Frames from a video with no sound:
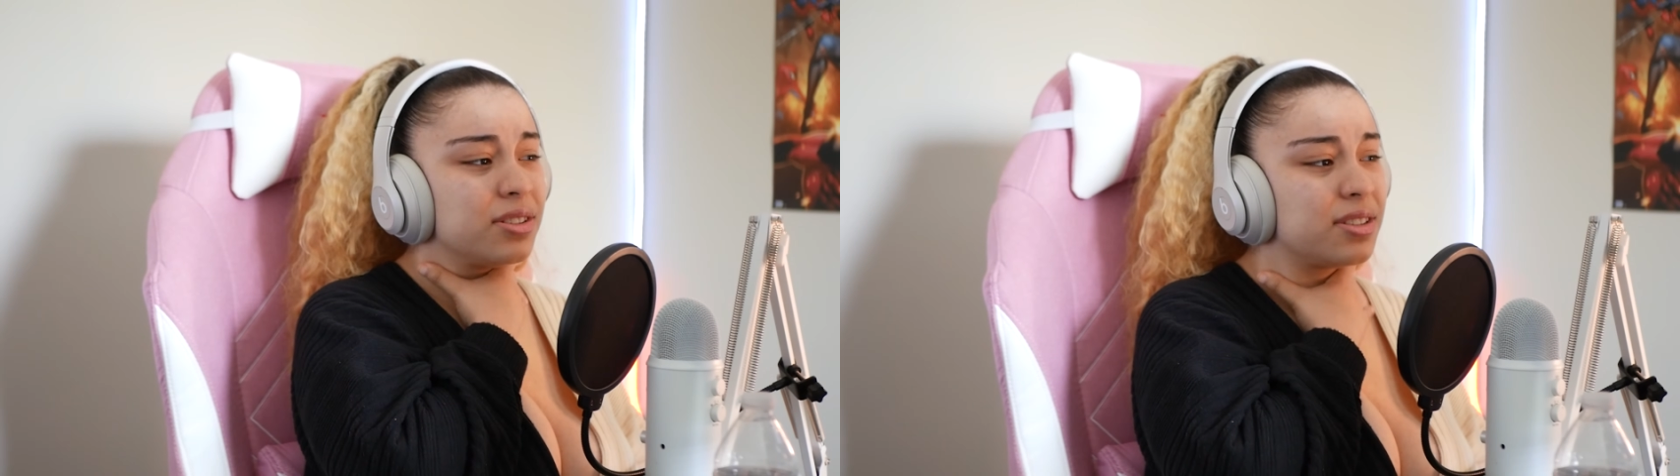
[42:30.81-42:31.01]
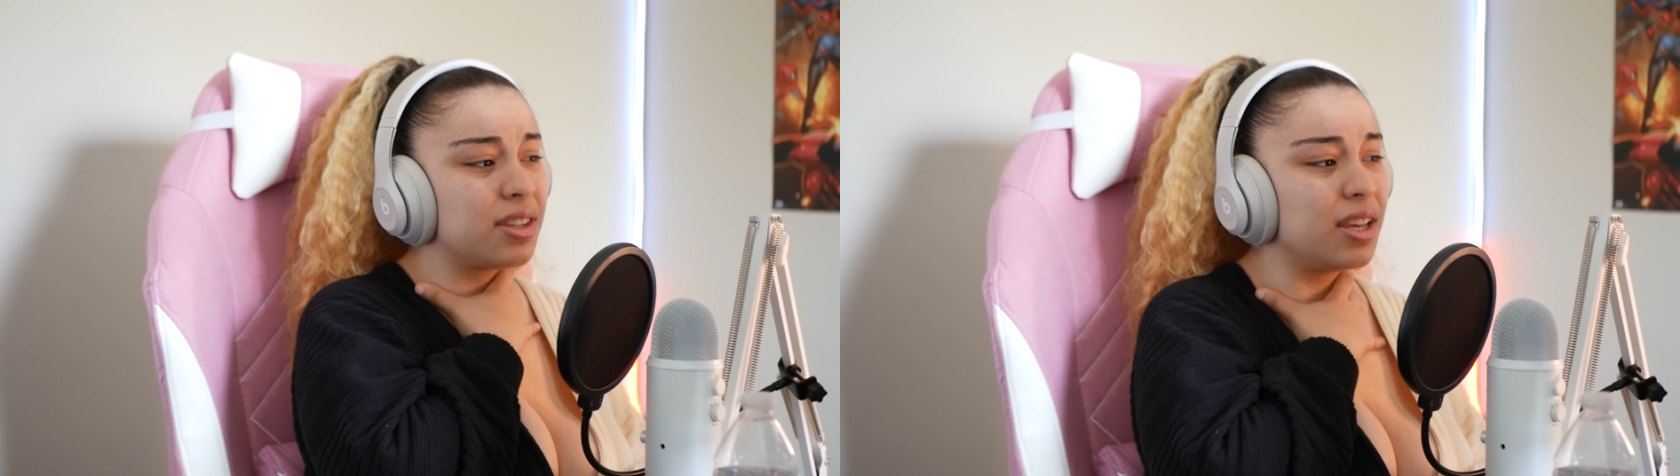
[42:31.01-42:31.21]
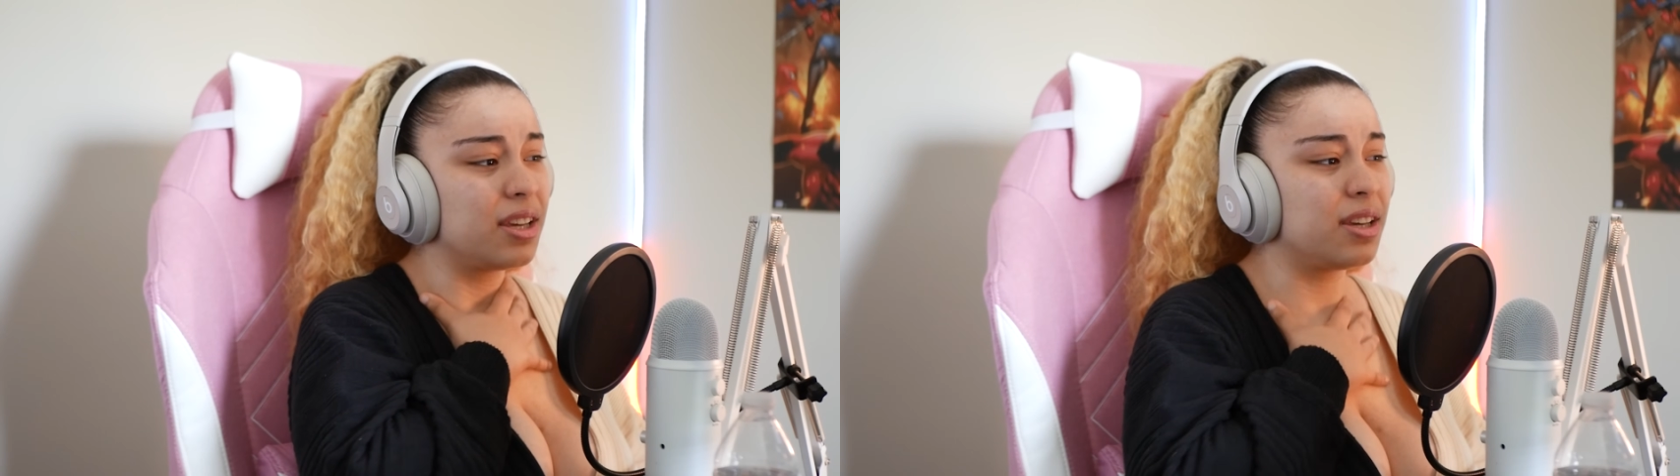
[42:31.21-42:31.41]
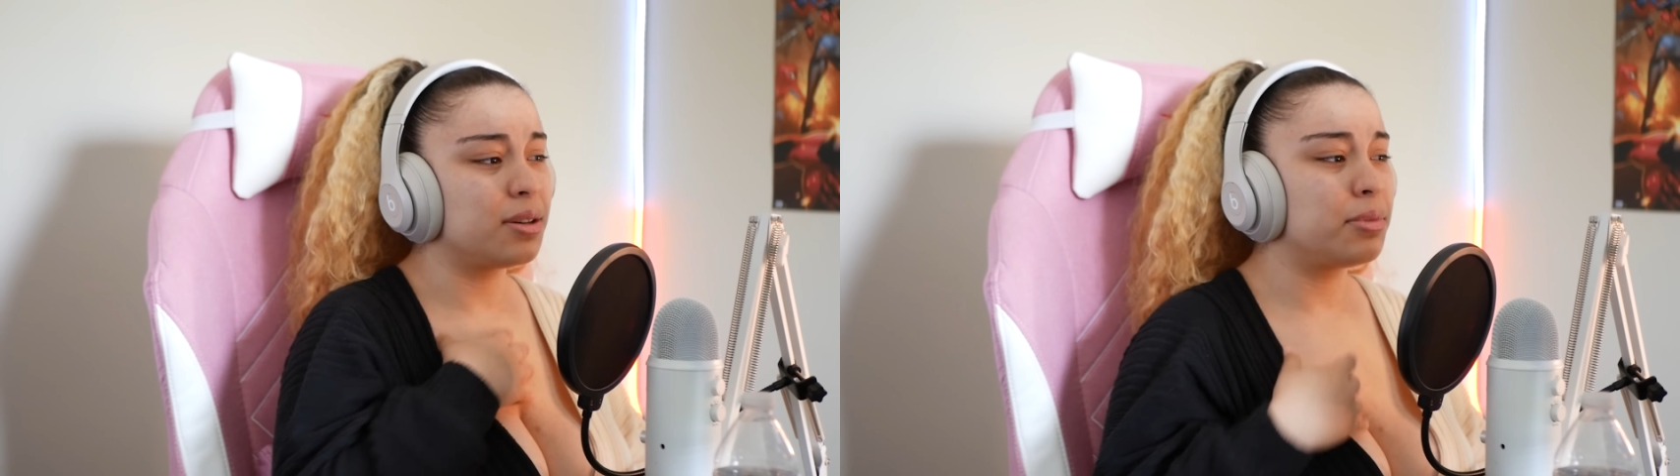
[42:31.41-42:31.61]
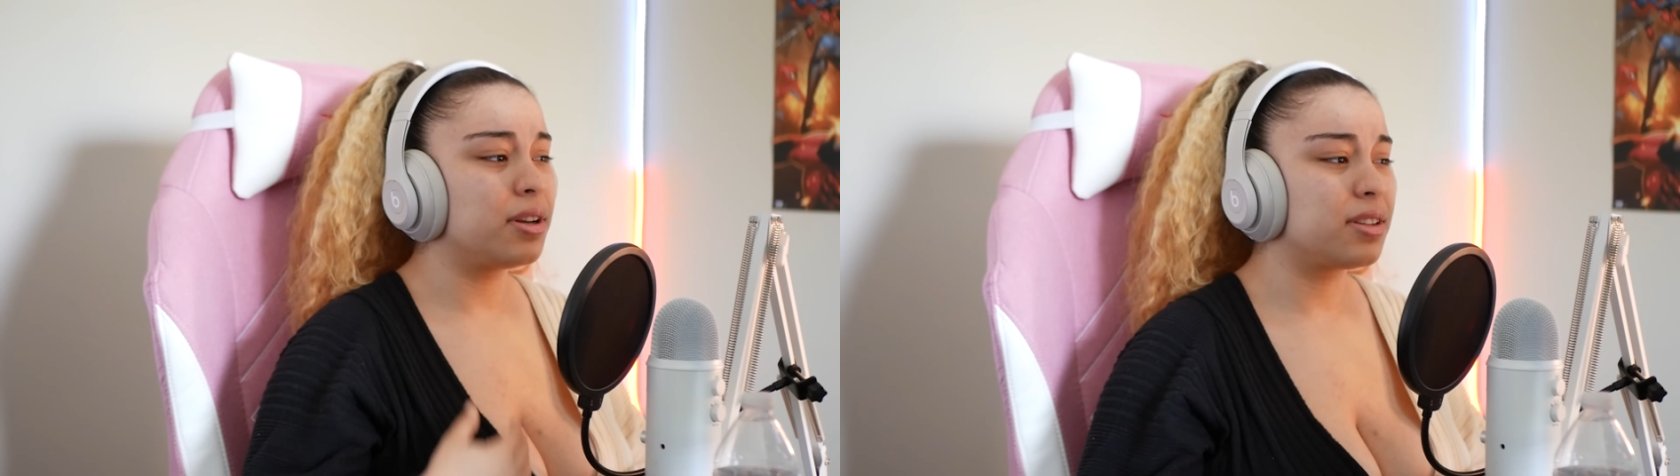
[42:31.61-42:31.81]
just thinking
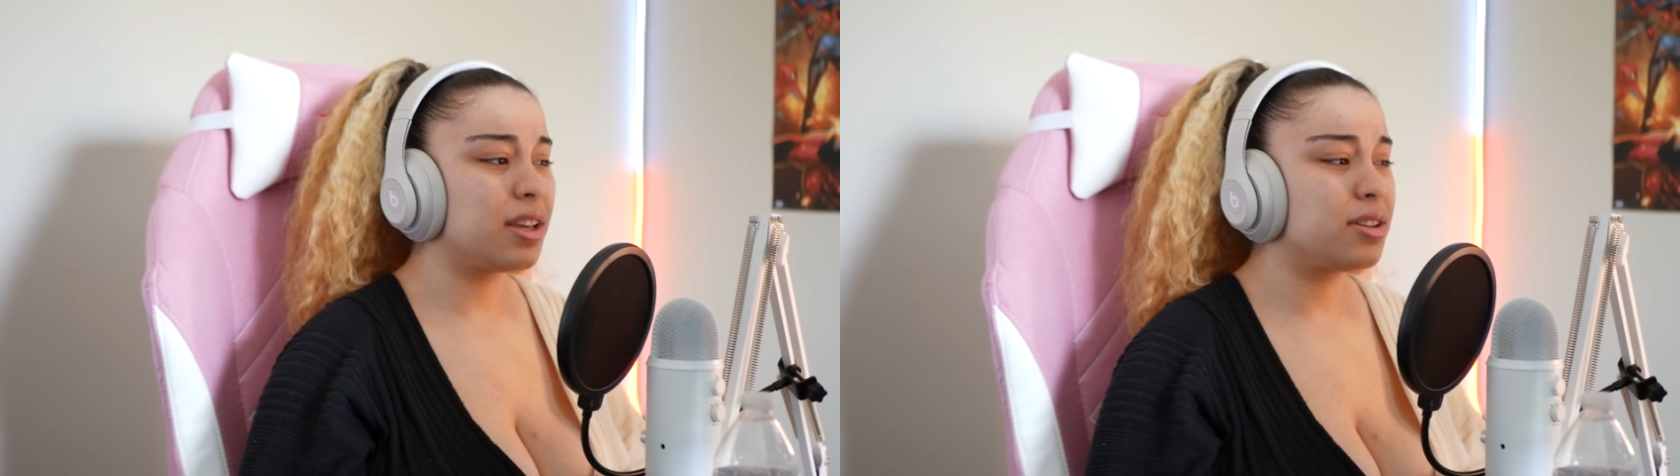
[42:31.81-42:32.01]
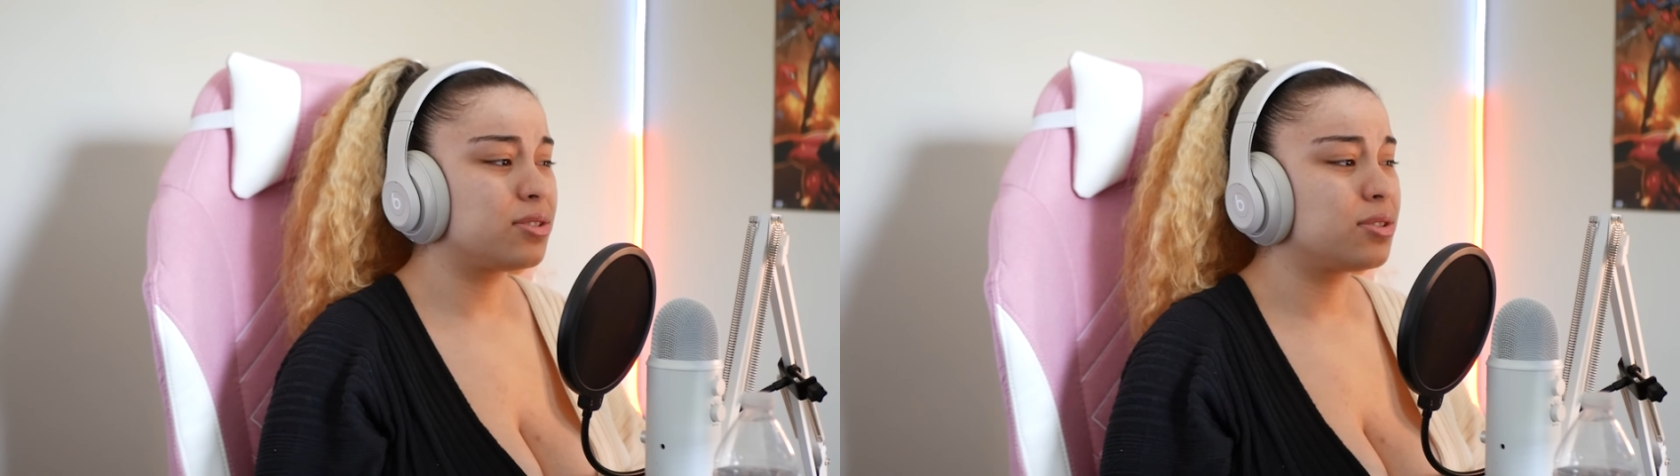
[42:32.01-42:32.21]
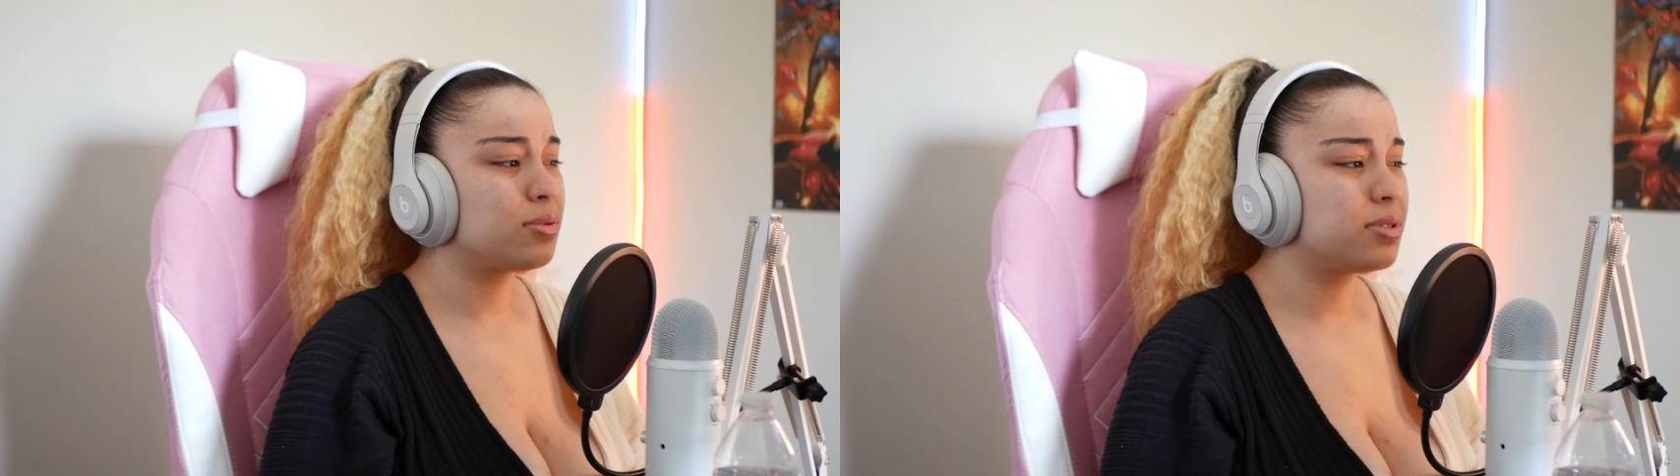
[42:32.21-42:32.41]
about that is so